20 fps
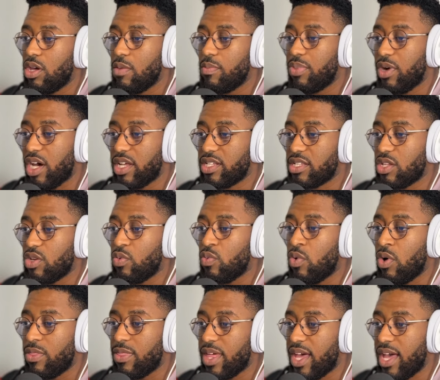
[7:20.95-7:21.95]
but I still
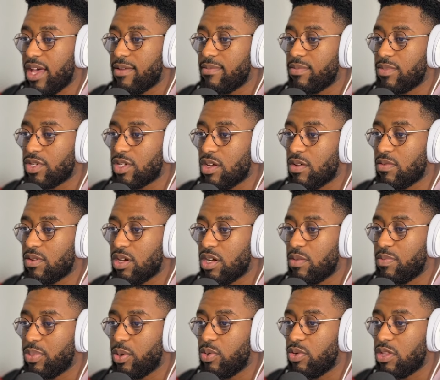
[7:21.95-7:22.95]
want that, so I'm going to
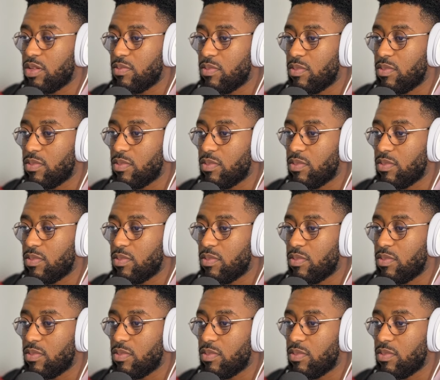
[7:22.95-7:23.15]
pull